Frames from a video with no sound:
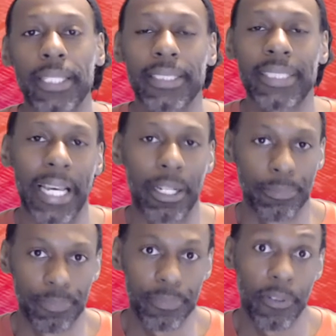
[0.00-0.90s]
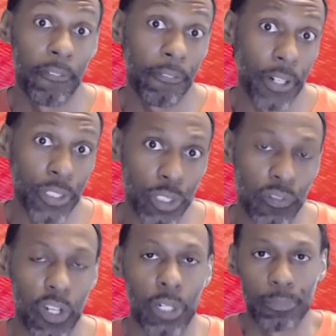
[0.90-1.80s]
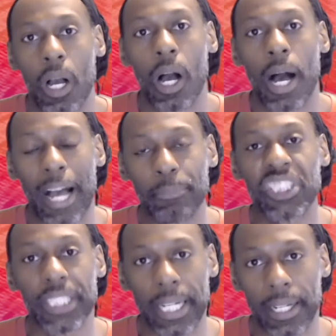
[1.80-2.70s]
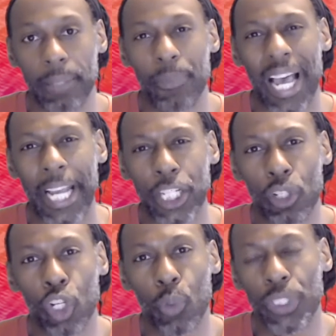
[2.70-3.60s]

this down. First of all, I'm stuck. I don't know